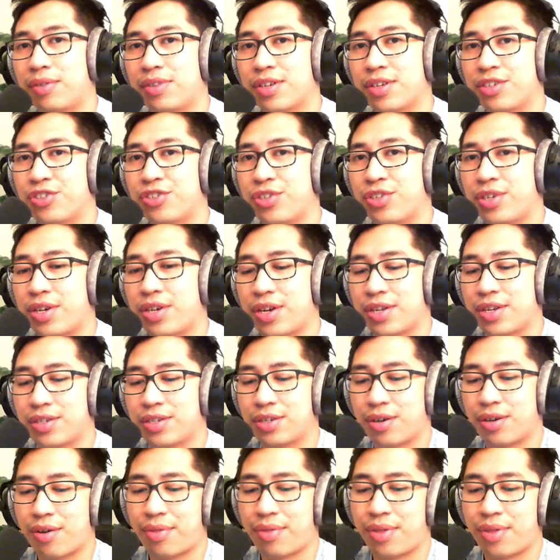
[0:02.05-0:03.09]
NestJS
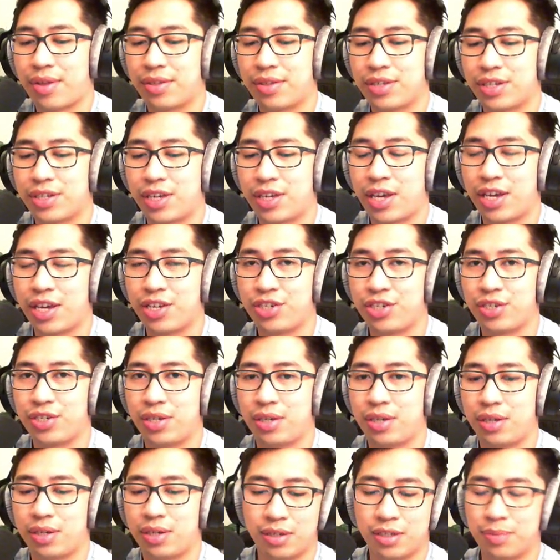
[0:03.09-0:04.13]
authentication.